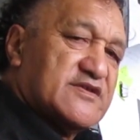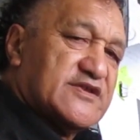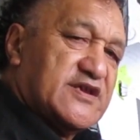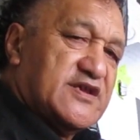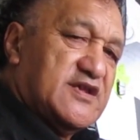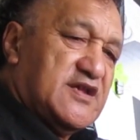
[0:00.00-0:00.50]

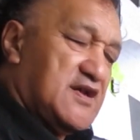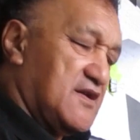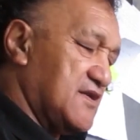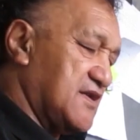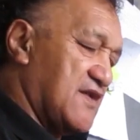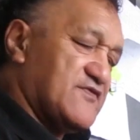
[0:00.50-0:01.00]
the
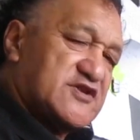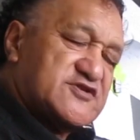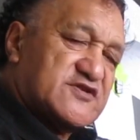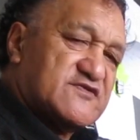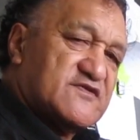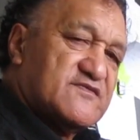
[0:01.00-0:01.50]
Governor
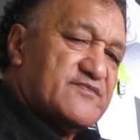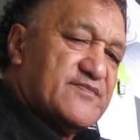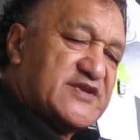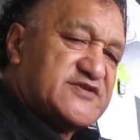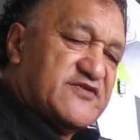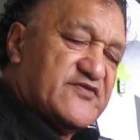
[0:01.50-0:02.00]
General,
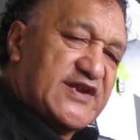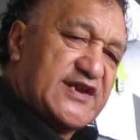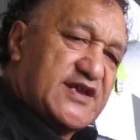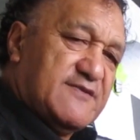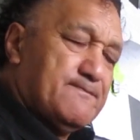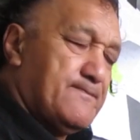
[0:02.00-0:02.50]
Patsy
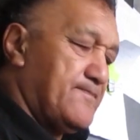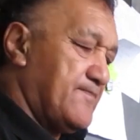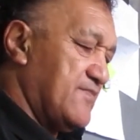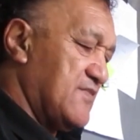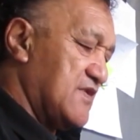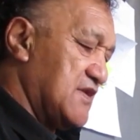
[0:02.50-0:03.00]
Reddy,
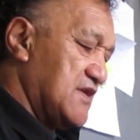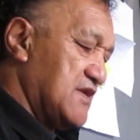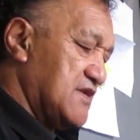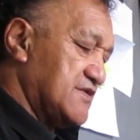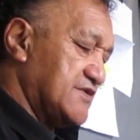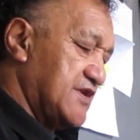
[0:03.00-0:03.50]

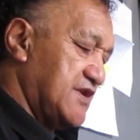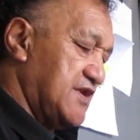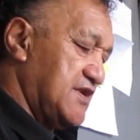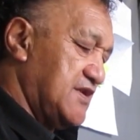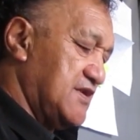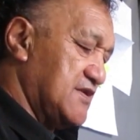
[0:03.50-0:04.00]

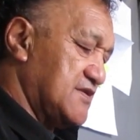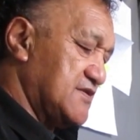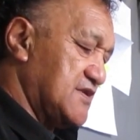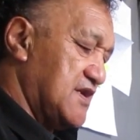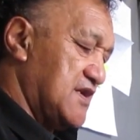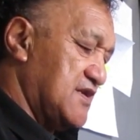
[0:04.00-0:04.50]
the
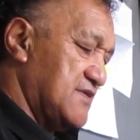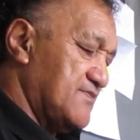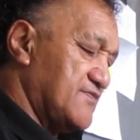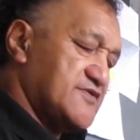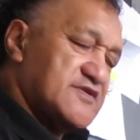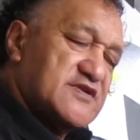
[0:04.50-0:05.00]

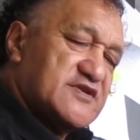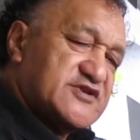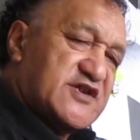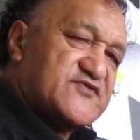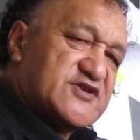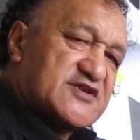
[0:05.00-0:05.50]

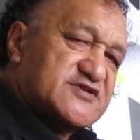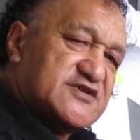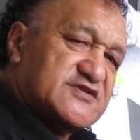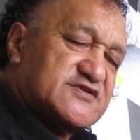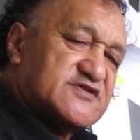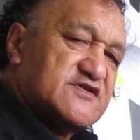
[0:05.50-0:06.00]
Chief
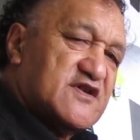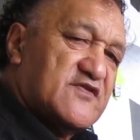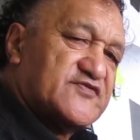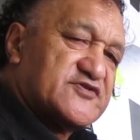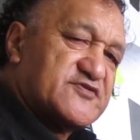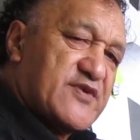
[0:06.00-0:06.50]
Justice
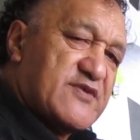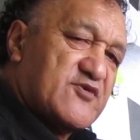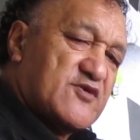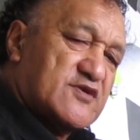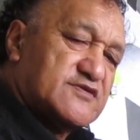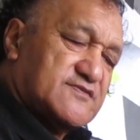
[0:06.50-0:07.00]
of the Supreme
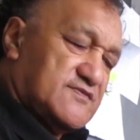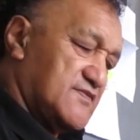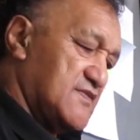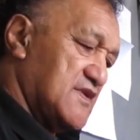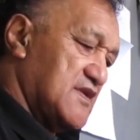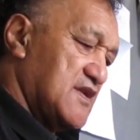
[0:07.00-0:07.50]
Court,
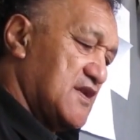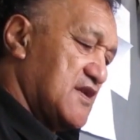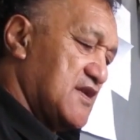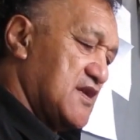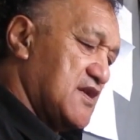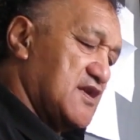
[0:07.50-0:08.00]

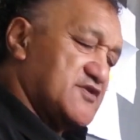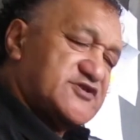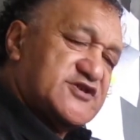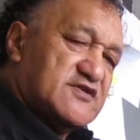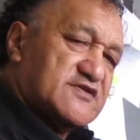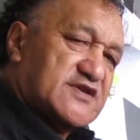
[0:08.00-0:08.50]

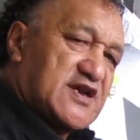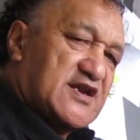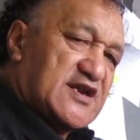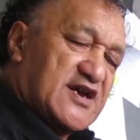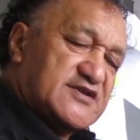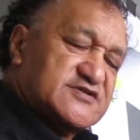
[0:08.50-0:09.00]
Sion
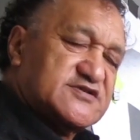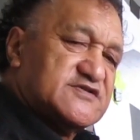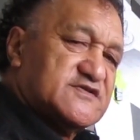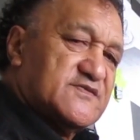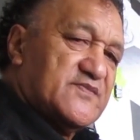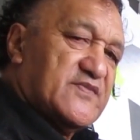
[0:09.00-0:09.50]
Alais,
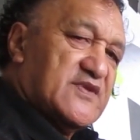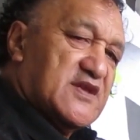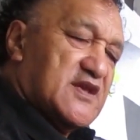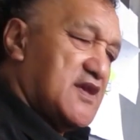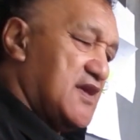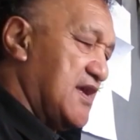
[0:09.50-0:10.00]

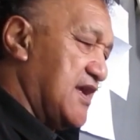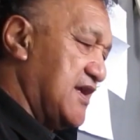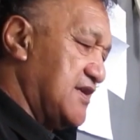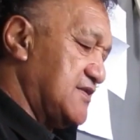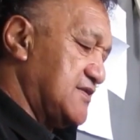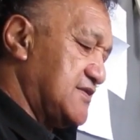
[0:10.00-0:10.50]

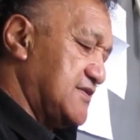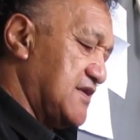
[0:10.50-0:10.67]
and